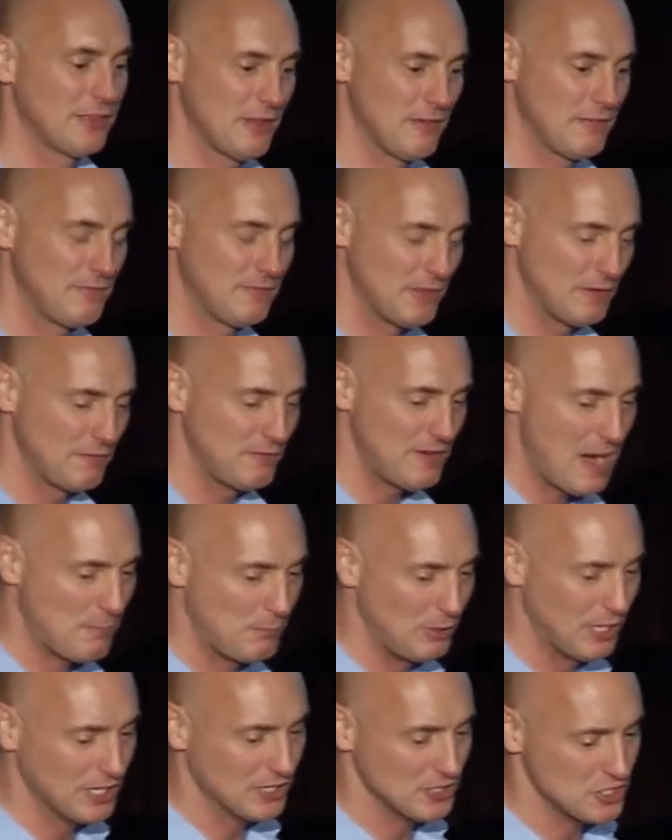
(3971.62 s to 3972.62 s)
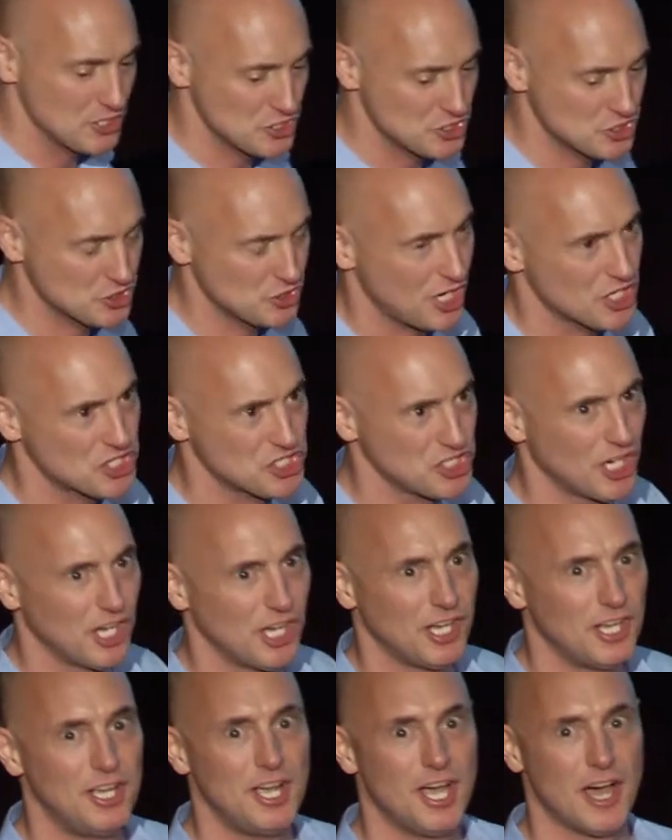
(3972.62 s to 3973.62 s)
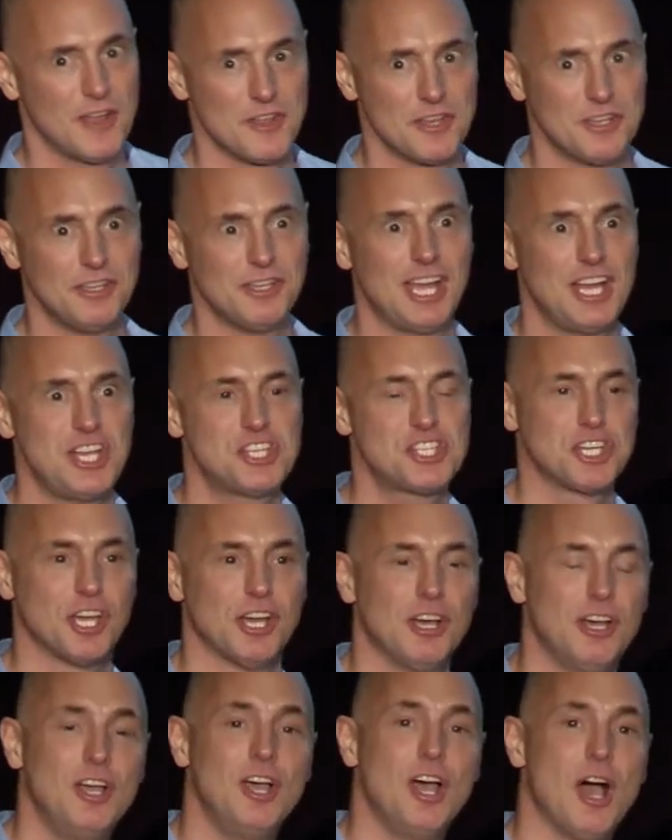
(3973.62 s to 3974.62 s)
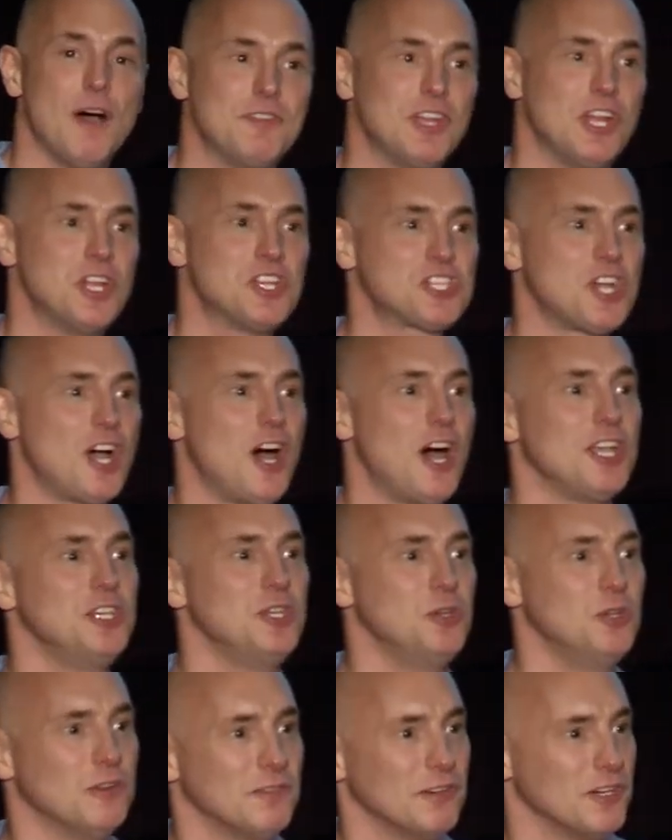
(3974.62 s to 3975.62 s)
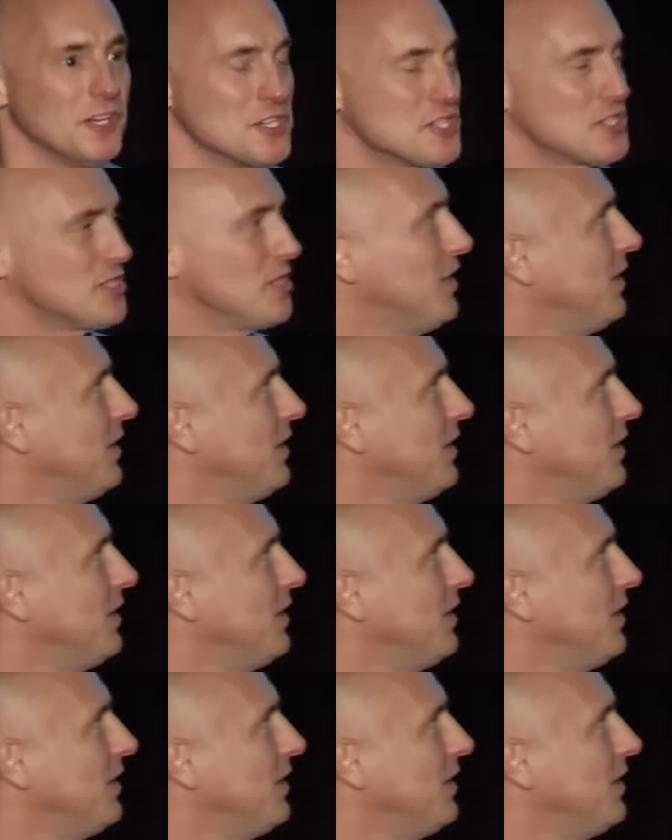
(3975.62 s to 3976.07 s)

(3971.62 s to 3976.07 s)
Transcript: the, the fabric and structure and the nature of the entire universe.